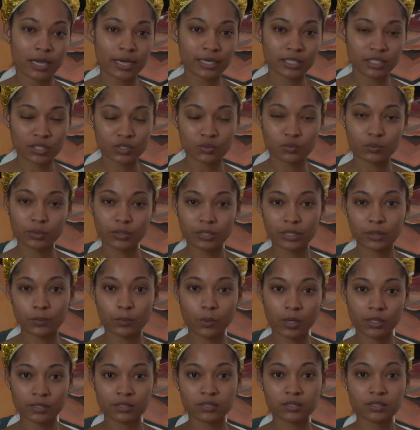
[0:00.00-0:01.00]
I just really
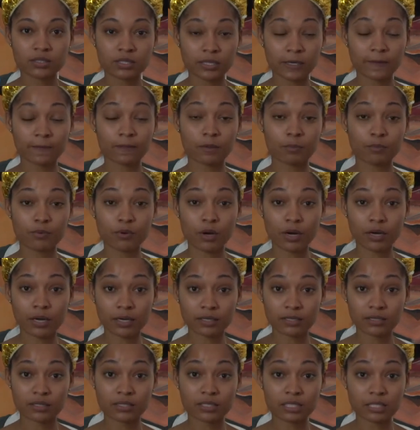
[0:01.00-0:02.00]
want to get the
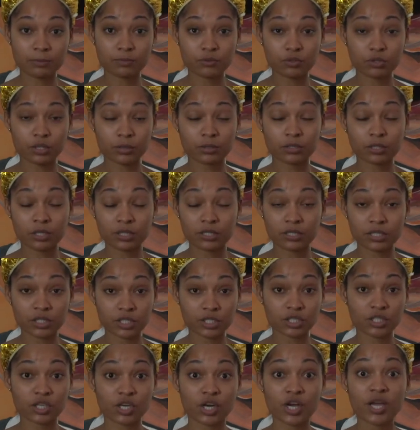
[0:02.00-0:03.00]
product, the deep treat
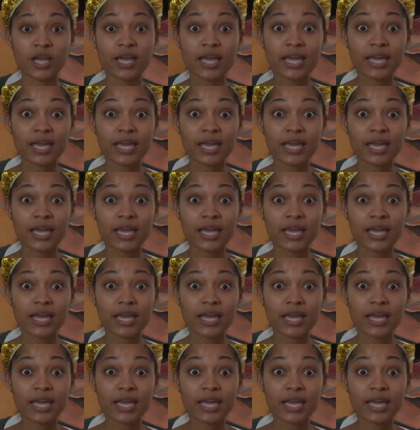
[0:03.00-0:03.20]
conditioner,